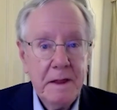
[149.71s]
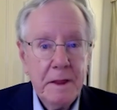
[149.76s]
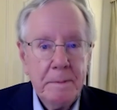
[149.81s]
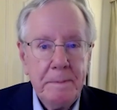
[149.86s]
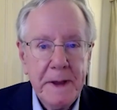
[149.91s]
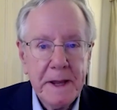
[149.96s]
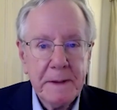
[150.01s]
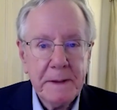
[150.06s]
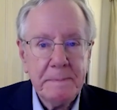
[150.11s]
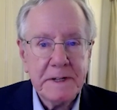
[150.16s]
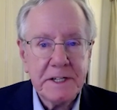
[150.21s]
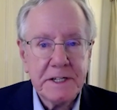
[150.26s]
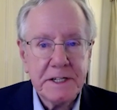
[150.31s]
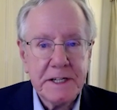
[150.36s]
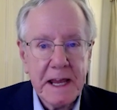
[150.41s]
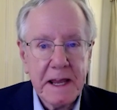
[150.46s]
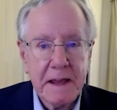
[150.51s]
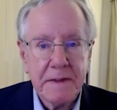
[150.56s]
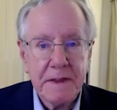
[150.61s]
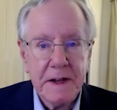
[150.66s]
The big
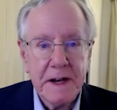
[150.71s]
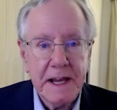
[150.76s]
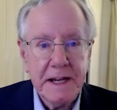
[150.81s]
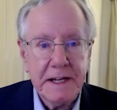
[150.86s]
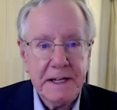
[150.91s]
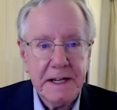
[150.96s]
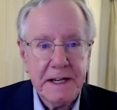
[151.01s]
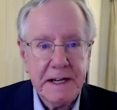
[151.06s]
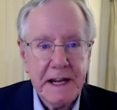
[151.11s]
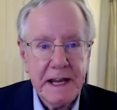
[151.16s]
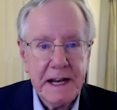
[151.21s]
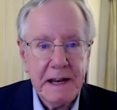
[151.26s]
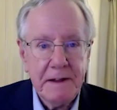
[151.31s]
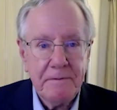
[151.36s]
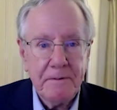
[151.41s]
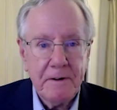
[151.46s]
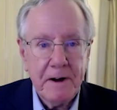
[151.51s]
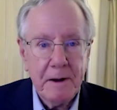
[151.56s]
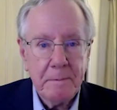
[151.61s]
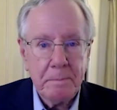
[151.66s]
mistake of the nineteen
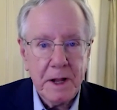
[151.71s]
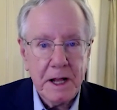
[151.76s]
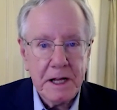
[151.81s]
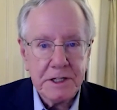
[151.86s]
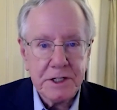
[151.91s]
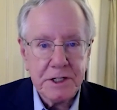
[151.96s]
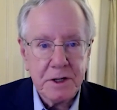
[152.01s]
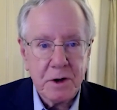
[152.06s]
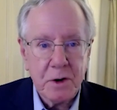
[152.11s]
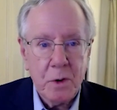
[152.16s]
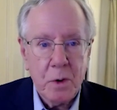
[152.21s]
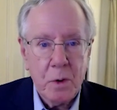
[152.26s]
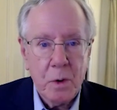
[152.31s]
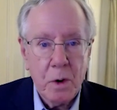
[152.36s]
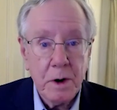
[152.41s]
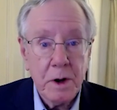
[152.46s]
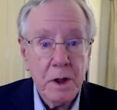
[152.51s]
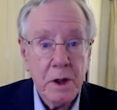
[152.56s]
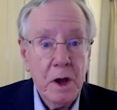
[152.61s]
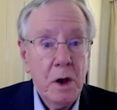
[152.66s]
eighty-five Plaza
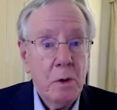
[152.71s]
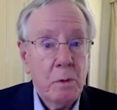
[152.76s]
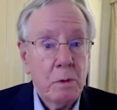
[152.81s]
Accord